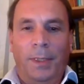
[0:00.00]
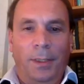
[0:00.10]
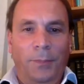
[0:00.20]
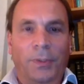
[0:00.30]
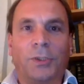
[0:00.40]

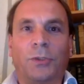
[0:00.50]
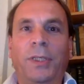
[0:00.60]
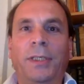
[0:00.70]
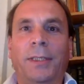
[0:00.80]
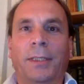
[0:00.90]
um, the
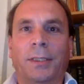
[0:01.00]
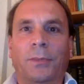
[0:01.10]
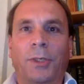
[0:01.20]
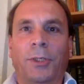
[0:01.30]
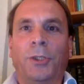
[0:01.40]
screen, as it
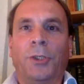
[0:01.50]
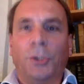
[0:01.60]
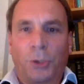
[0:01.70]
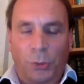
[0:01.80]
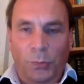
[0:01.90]
were,
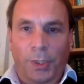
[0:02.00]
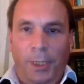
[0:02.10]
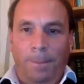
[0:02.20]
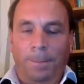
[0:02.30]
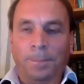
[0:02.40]
to
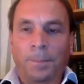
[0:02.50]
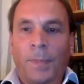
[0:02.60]
him.